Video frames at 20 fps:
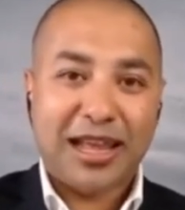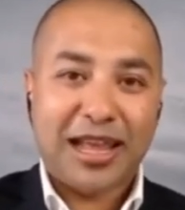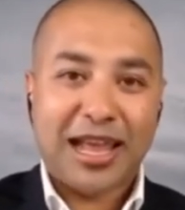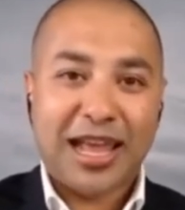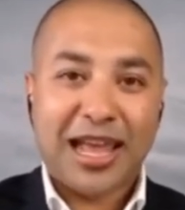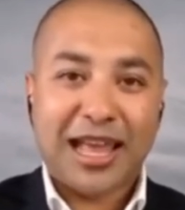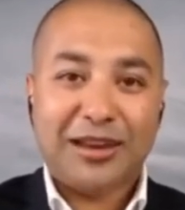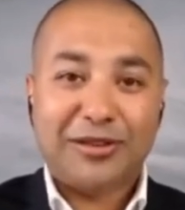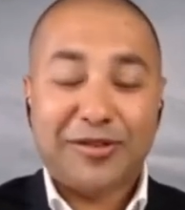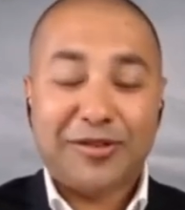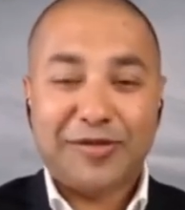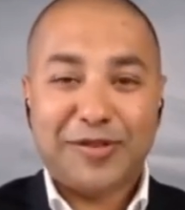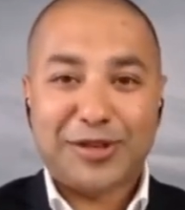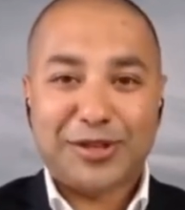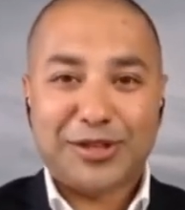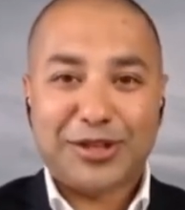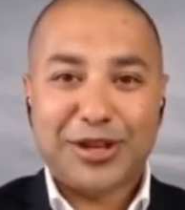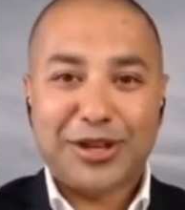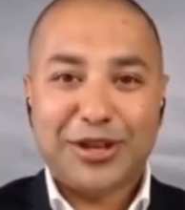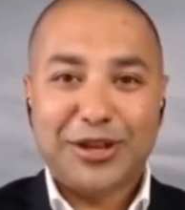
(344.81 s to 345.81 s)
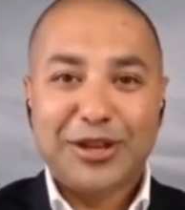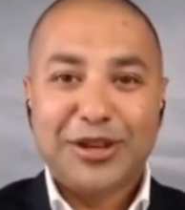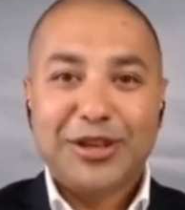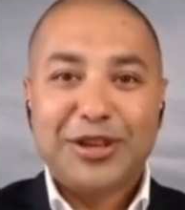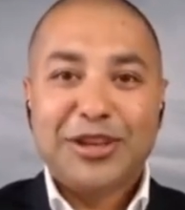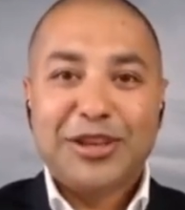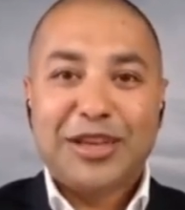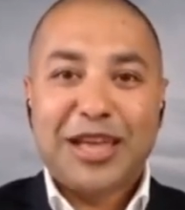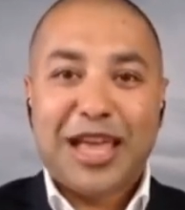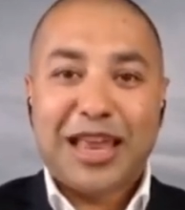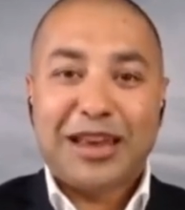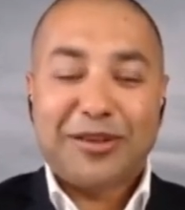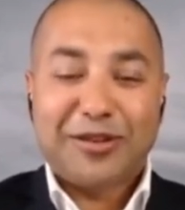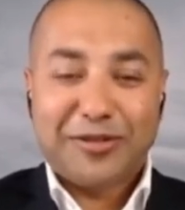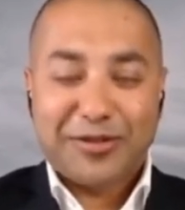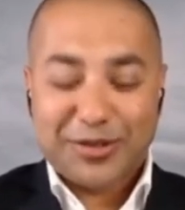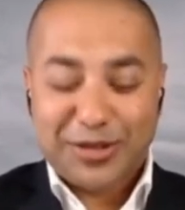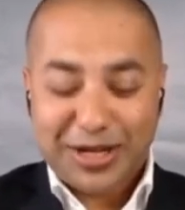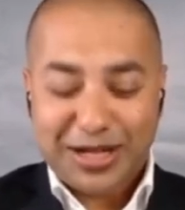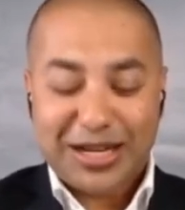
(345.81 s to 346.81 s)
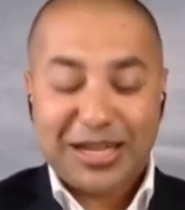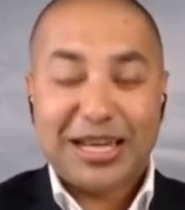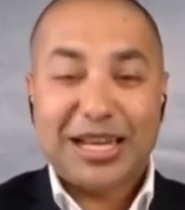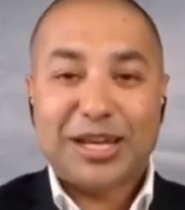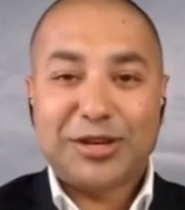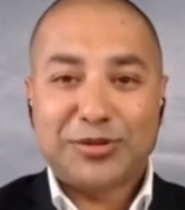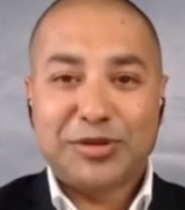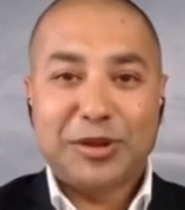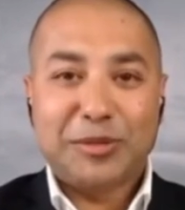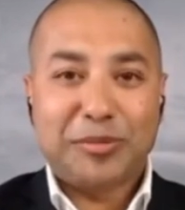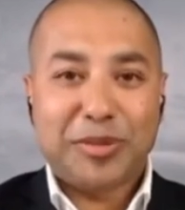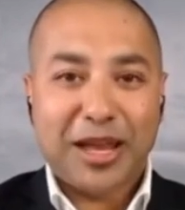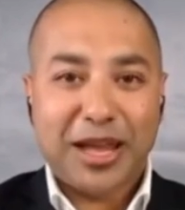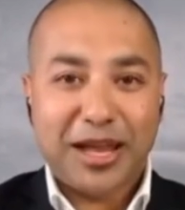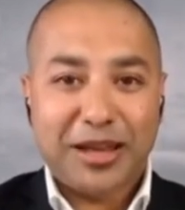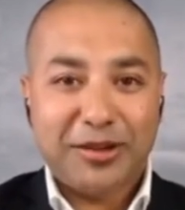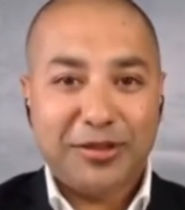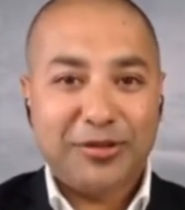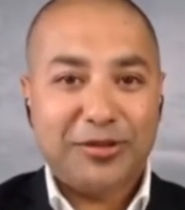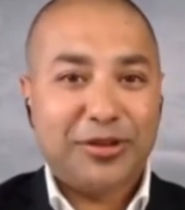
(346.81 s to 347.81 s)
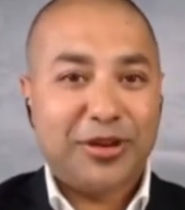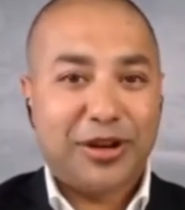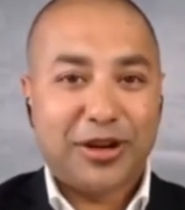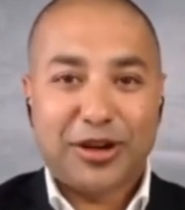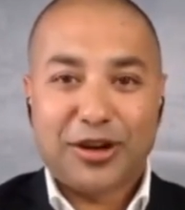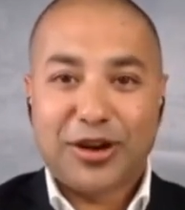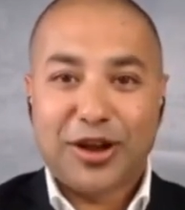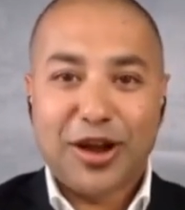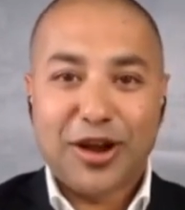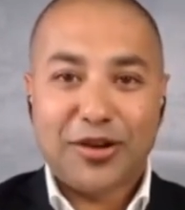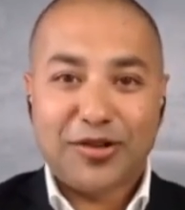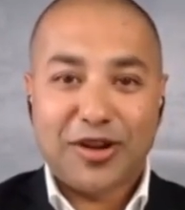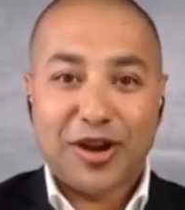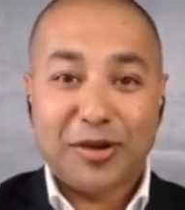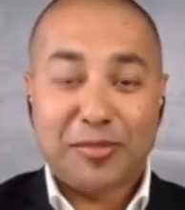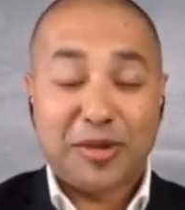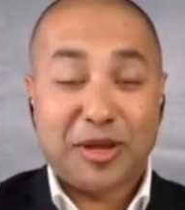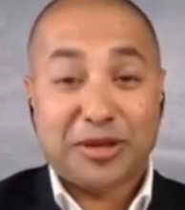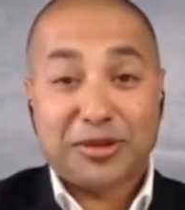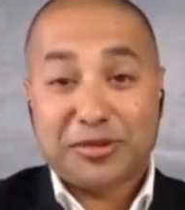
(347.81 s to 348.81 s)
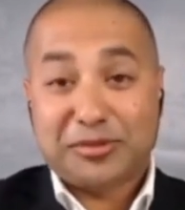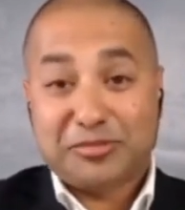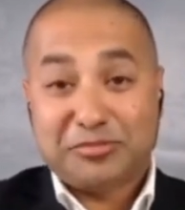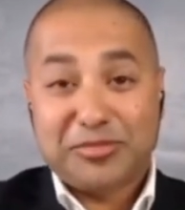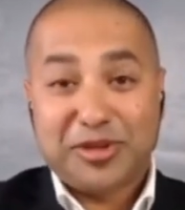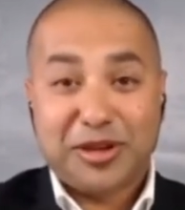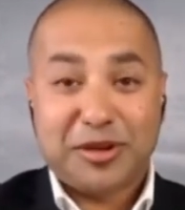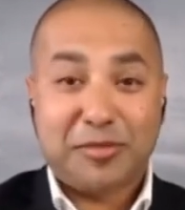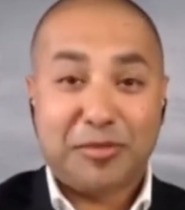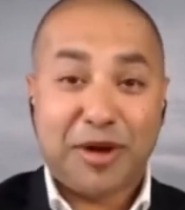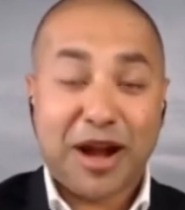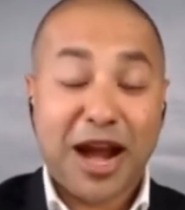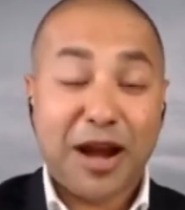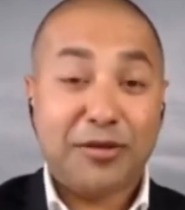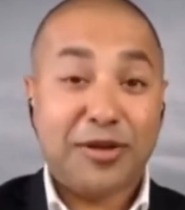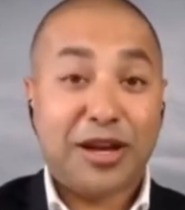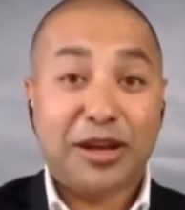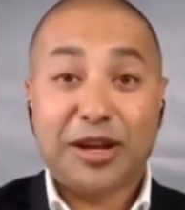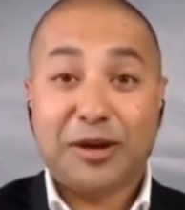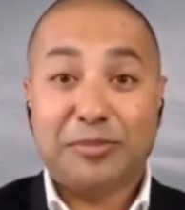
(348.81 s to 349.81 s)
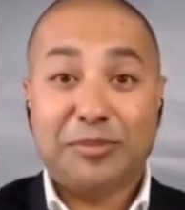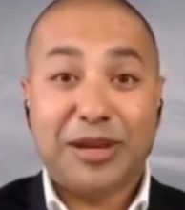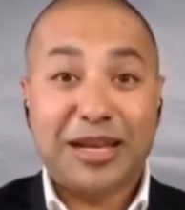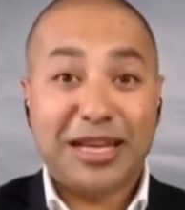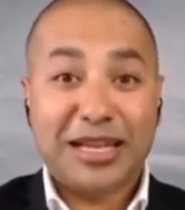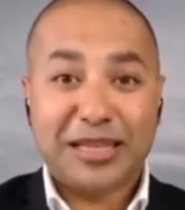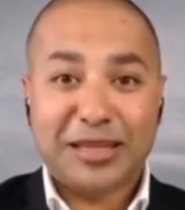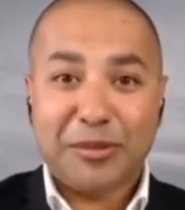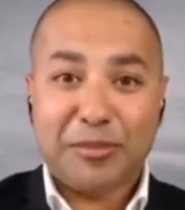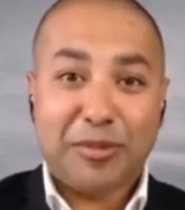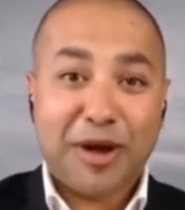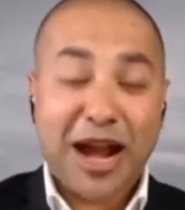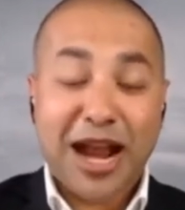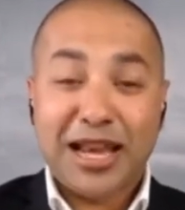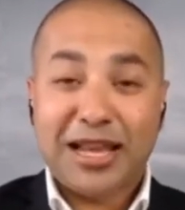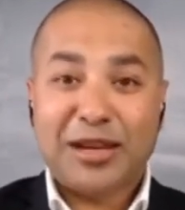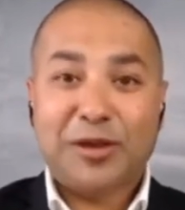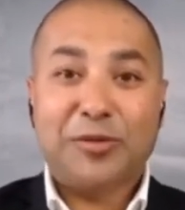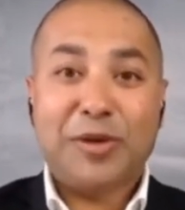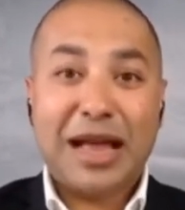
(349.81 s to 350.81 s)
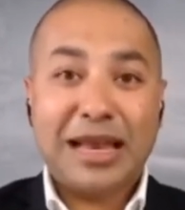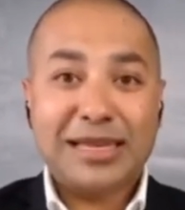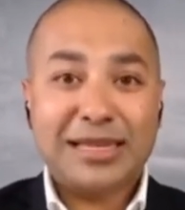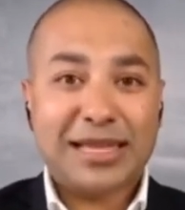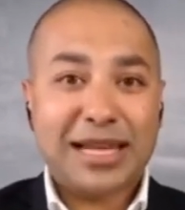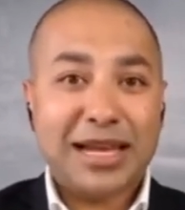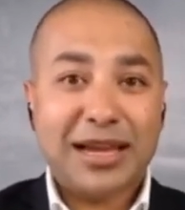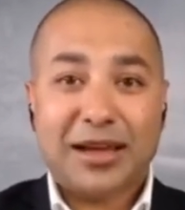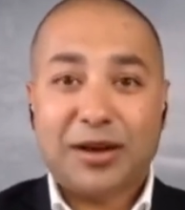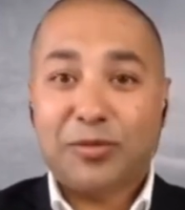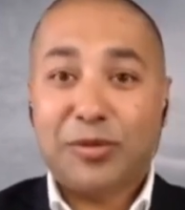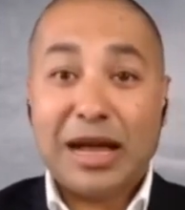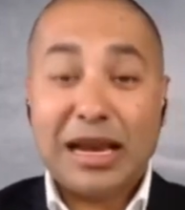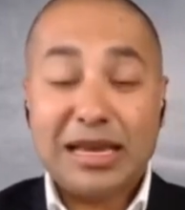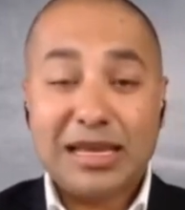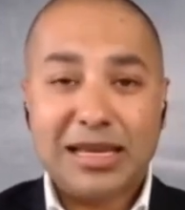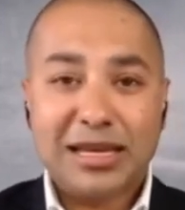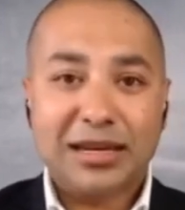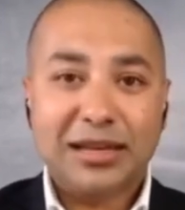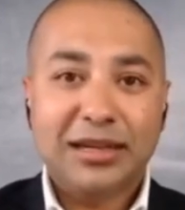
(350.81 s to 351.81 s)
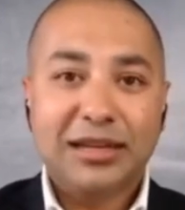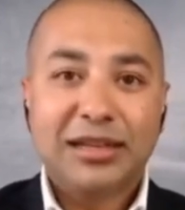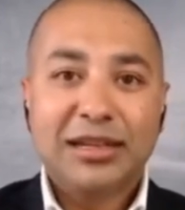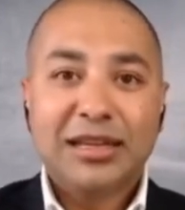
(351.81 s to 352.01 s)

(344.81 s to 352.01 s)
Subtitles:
And obviously, certainly it will pay you on a long run because, brand, we're not building the brand in one day or 1 year.